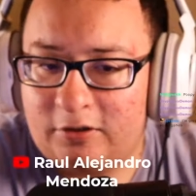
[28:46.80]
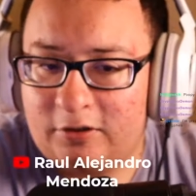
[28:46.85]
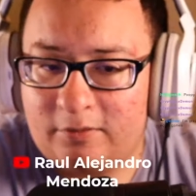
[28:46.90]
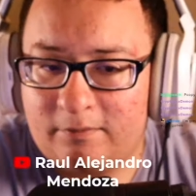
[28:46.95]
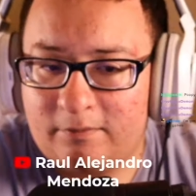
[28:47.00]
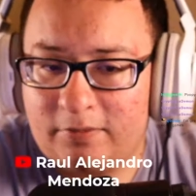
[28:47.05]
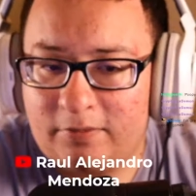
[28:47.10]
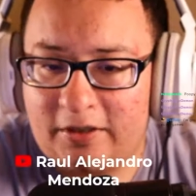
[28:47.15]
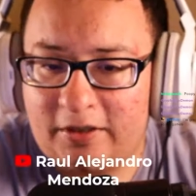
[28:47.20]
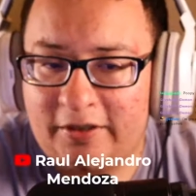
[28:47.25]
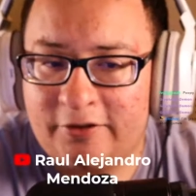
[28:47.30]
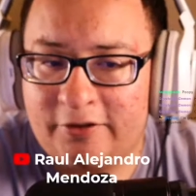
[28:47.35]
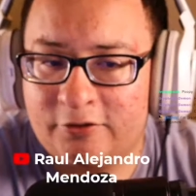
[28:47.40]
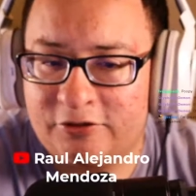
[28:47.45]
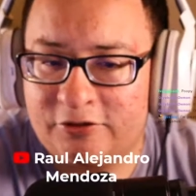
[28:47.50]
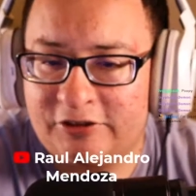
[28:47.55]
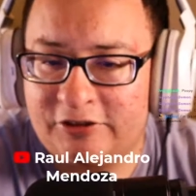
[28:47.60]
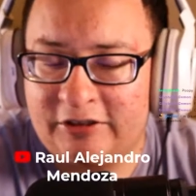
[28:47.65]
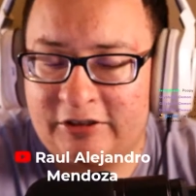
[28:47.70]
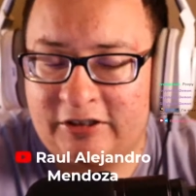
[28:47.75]
bio
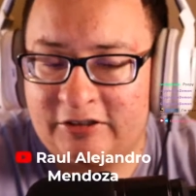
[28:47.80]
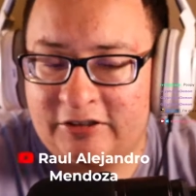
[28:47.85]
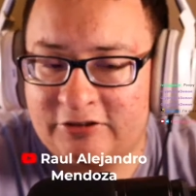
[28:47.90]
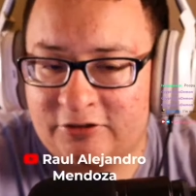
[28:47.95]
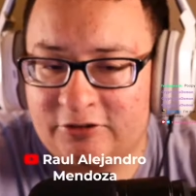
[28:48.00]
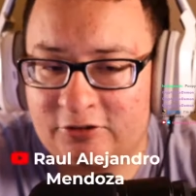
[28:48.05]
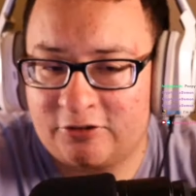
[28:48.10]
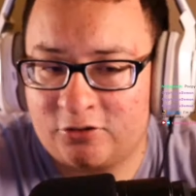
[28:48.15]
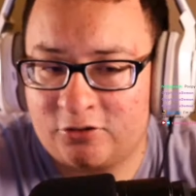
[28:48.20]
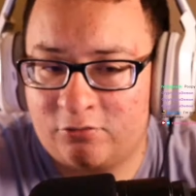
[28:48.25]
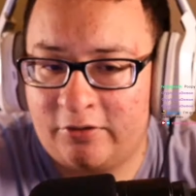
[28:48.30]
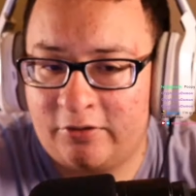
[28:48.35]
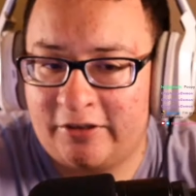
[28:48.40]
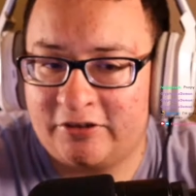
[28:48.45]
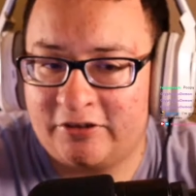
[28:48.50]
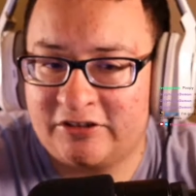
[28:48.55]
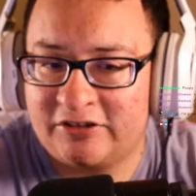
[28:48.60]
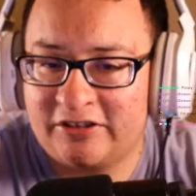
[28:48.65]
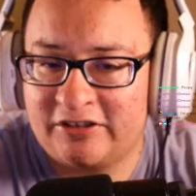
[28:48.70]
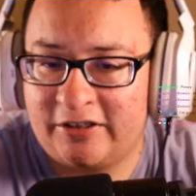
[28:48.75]
she has her
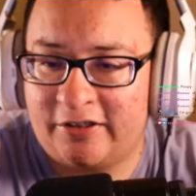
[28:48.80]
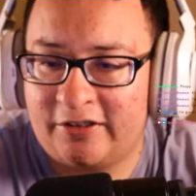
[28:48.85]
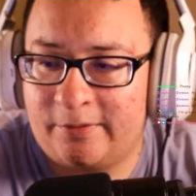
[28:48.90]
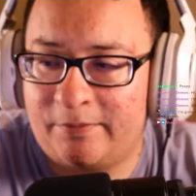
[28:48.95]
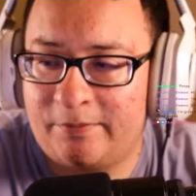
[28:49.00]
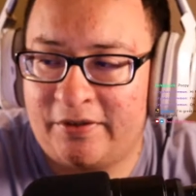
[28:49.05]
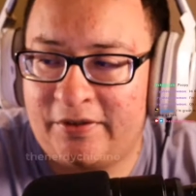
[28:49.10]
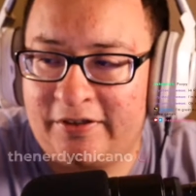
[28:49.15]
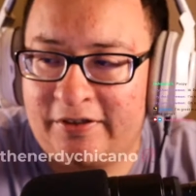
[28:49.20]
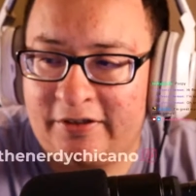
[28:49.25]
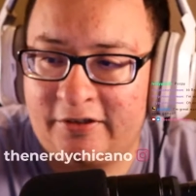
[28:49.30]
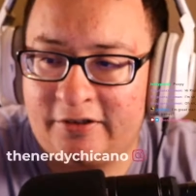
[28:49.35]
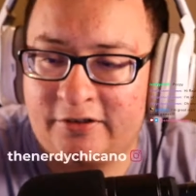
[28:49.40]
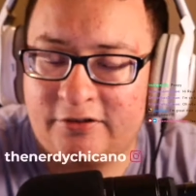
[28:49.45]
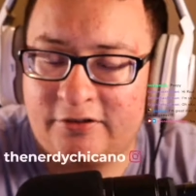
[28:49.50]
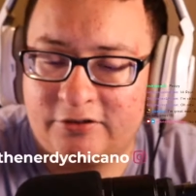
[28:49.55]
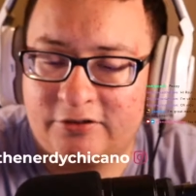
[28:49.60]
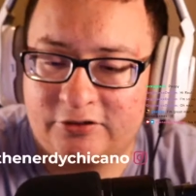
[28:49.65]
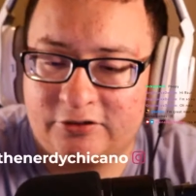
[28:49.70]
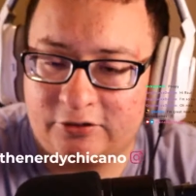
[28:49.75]
Twitter set up in
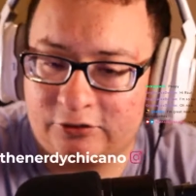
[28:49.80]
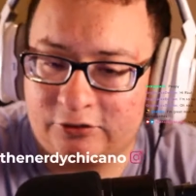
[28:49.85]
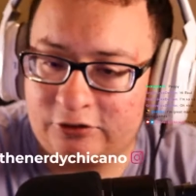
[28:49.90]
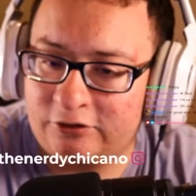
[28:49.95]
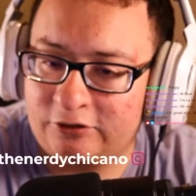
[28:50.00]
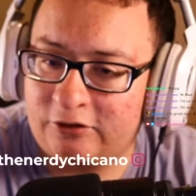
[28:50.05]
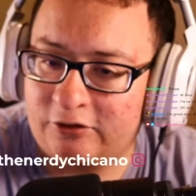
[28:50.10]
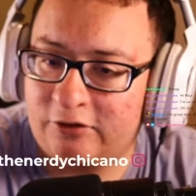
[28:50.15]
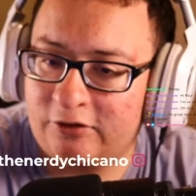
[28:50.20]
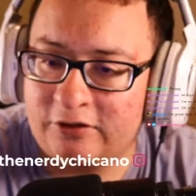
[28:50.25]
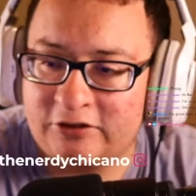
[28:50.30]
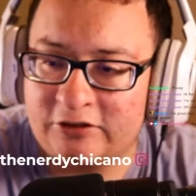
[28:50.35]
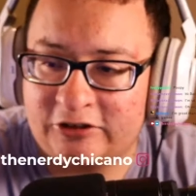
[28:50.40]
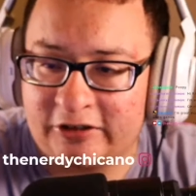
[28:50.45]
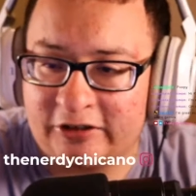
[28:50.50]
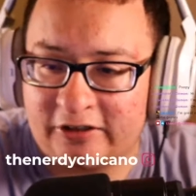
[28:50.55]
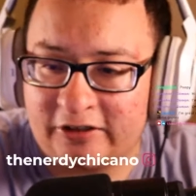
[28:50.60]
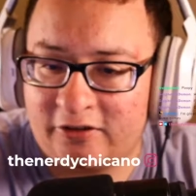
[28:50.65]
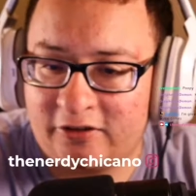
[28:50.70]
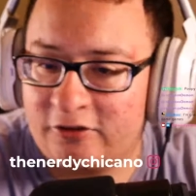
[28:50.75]
there, so she go and
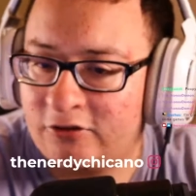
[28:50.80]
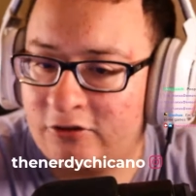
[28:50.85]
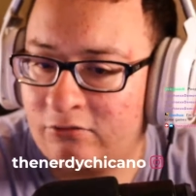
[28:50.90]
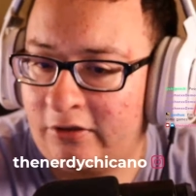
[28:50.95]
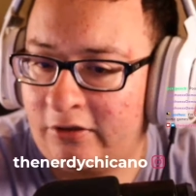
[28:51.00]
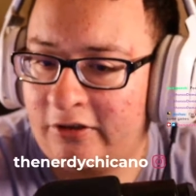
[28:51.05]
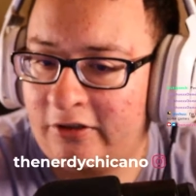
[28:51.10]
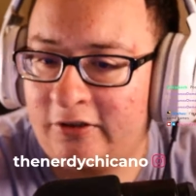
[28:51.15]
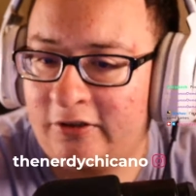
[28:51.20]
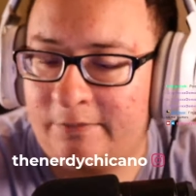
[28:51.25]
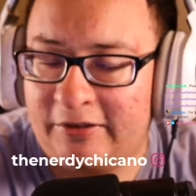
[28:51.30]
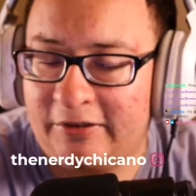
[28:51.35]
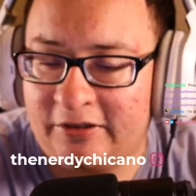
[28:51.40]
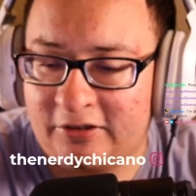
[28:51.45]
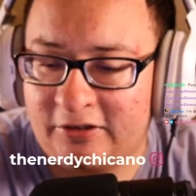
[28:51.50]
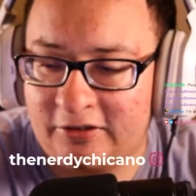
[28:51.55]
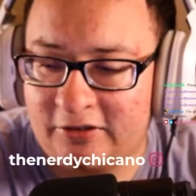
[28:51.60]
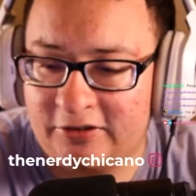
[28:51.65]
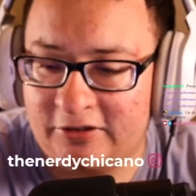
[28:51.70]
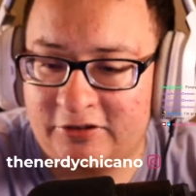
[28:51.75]
check out her Twitter
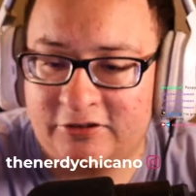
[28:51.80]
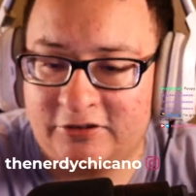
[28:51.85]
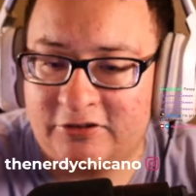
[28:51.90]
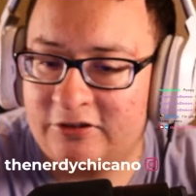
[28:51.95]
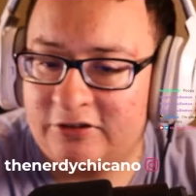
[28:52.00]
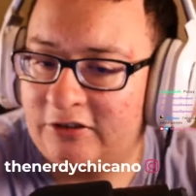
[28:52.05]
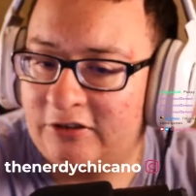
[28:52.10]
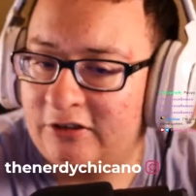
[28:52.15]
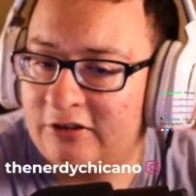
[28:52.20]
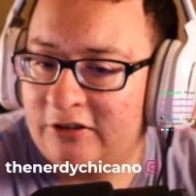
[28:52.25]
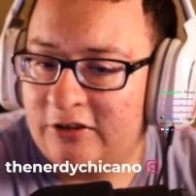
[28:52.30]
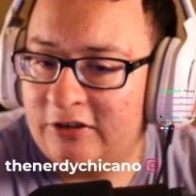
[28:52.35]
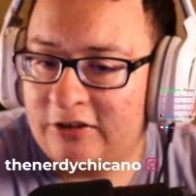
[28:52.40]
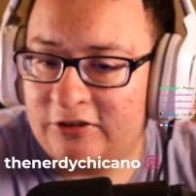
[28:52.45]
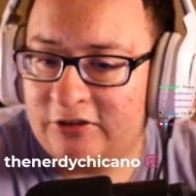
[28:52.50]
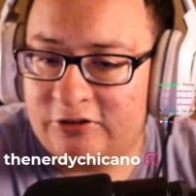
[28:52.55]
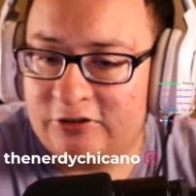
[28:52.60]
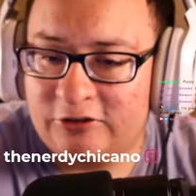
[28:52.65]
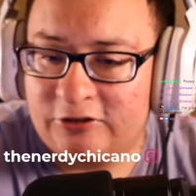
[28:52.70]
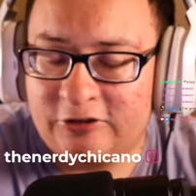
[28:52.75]
because
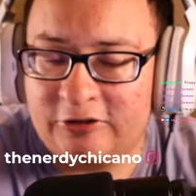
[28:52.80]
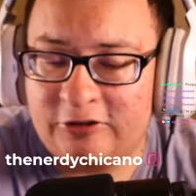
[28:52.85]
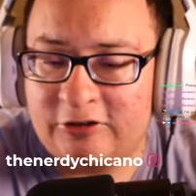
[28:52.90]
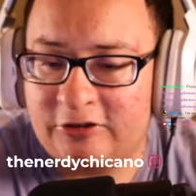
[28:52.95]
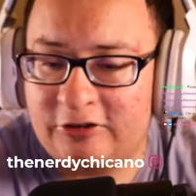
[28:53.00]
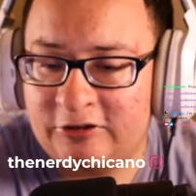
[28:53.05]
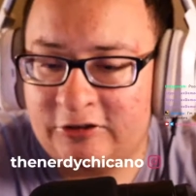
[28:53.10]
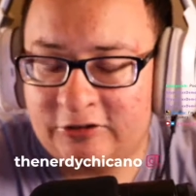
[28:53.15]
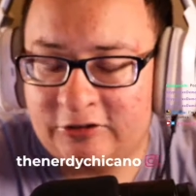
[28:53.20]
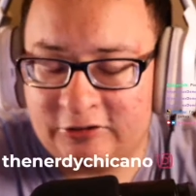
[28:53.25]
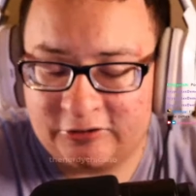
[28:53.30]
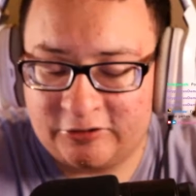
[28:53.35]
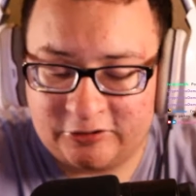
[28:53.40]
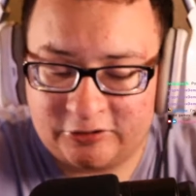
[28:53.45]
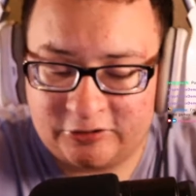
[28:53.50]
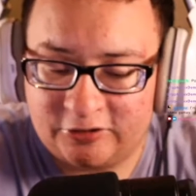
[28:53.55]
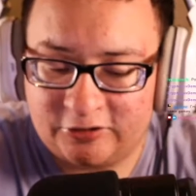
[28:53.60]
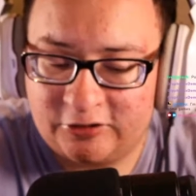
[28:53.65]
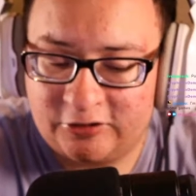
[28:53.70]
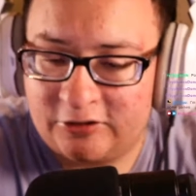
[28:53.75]
she
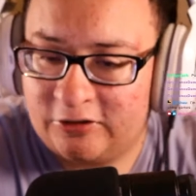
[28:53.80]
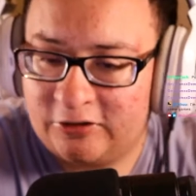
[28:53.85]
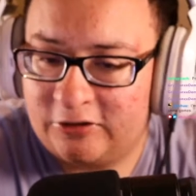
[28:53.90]
is